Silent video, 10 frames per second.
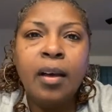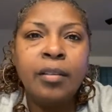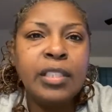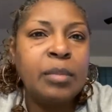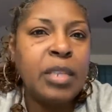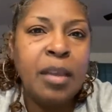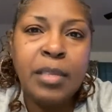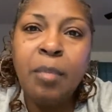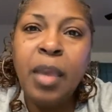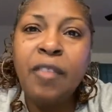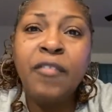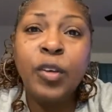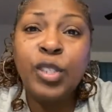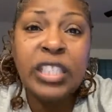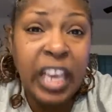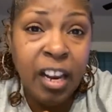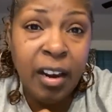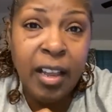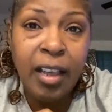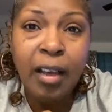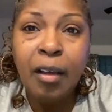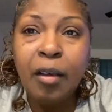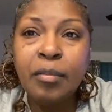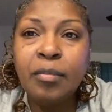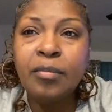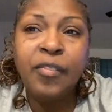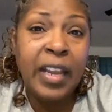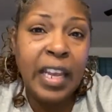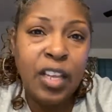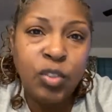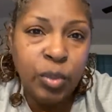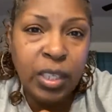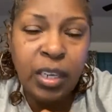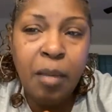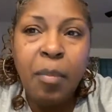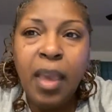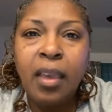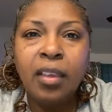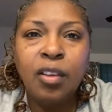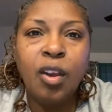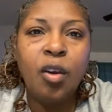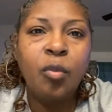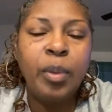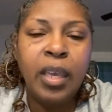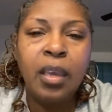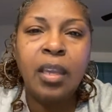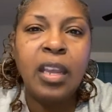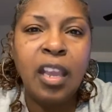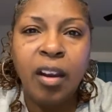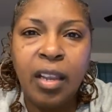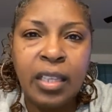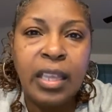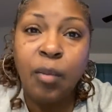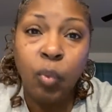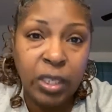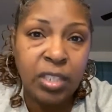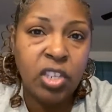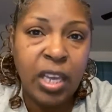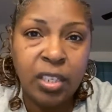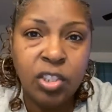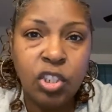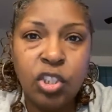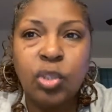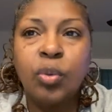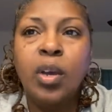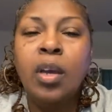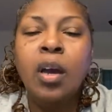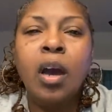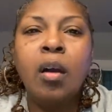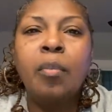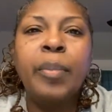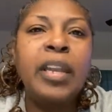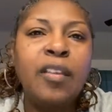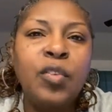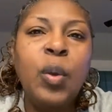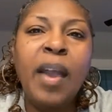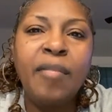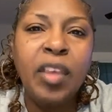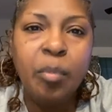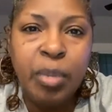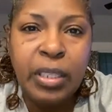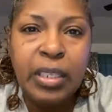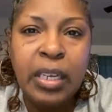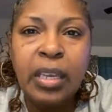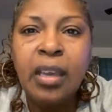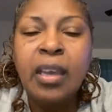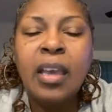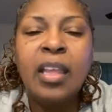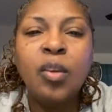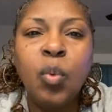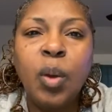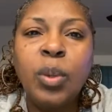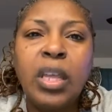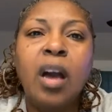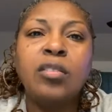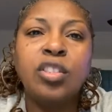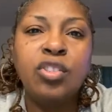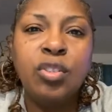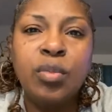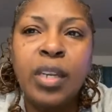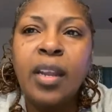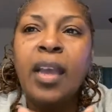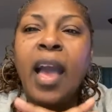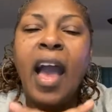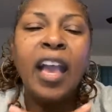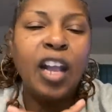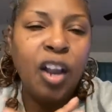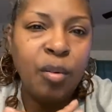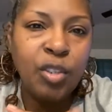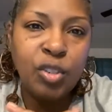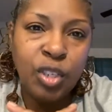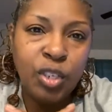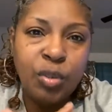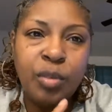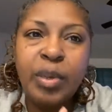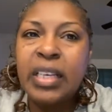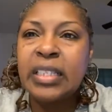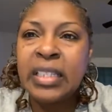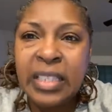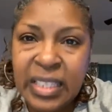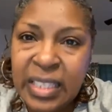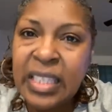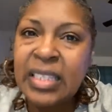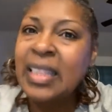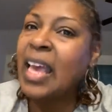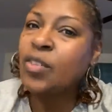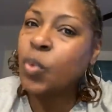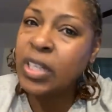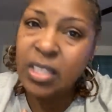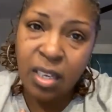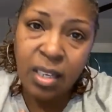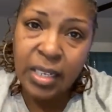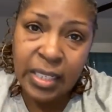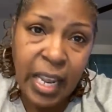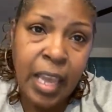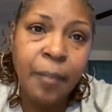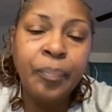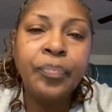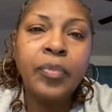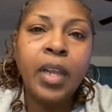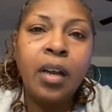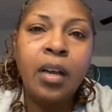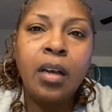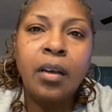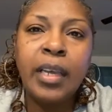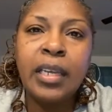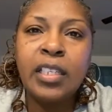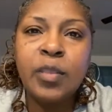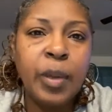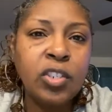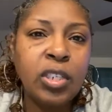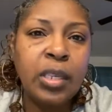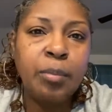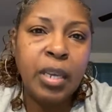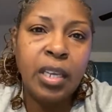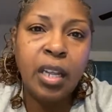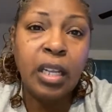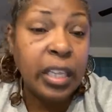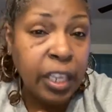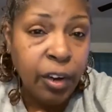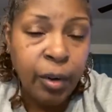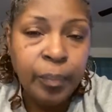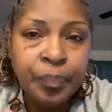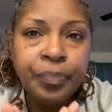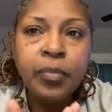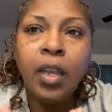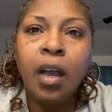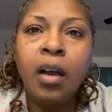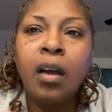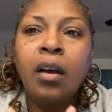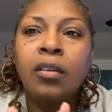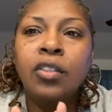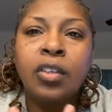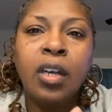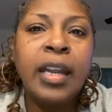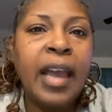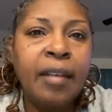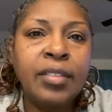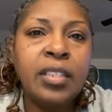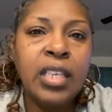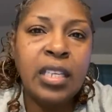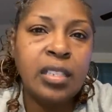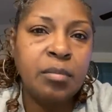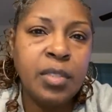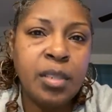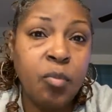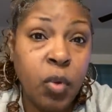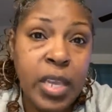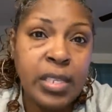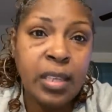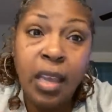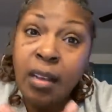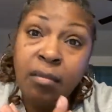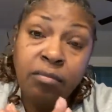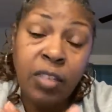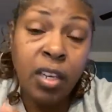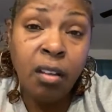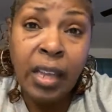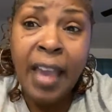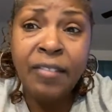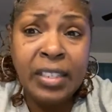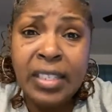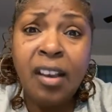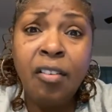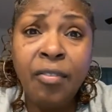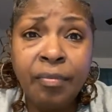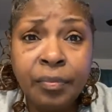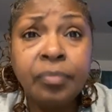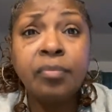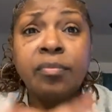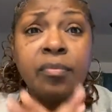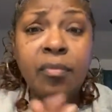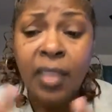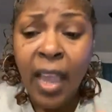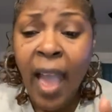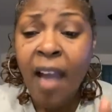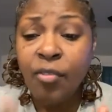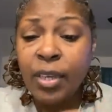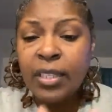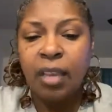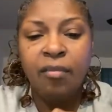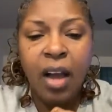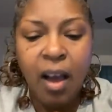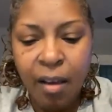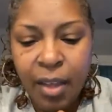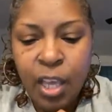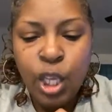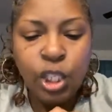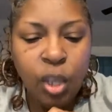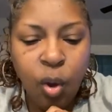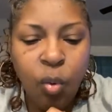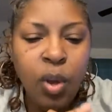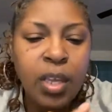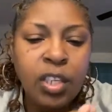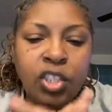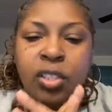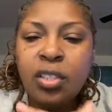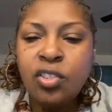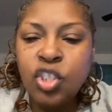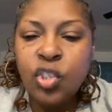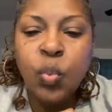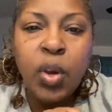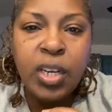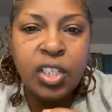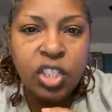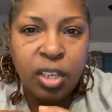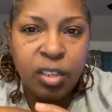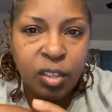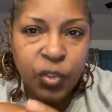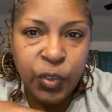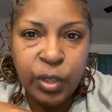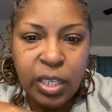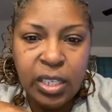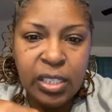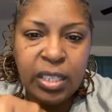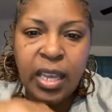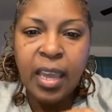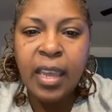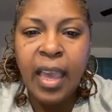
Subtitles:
Sometimes that may feel scary financially. It may, be an area that really challenges you. But if you have the ability and the wherewithal to do it, I encourage you to do it, because in this season, that's what it's going to take. And especially being a leader, you're going to have to take some risk, and, life itself have risk involved. So just wanted to share those few things today.